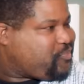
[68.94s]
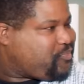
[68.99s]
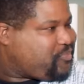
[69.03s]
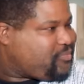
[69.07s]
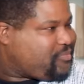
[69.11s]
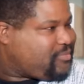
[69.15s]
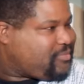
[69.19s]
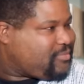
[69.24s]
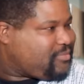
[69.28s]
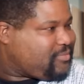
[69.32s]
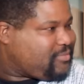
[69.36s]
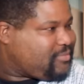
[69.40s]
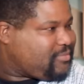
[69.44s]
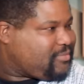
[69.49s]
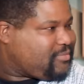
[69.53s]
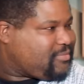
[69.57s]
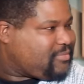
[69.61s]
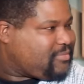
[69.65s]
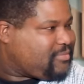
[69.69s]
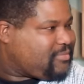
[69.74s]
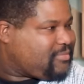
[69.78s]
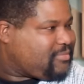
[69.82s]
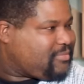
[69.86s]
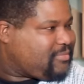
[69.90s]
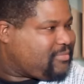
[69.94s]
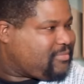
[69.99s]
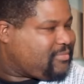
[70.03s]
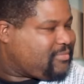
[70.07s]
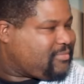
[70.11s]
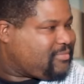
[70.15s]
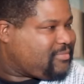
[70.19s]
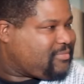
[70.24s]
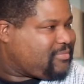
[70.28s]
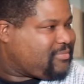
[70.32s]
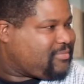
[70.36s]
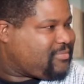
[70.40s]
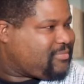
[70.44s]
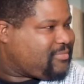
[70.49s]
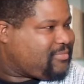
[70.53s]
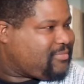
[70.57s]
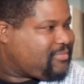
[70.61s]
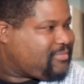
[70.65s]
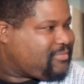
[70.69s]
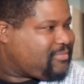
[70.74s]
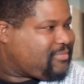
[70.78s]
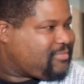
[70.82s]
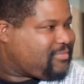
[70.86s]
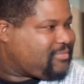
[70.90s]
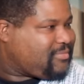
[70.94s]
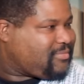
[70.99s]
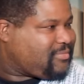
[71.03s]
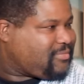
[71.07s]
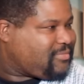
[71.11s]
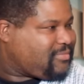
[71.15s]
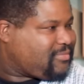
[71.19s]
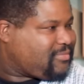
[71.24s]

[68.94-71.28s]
(silent)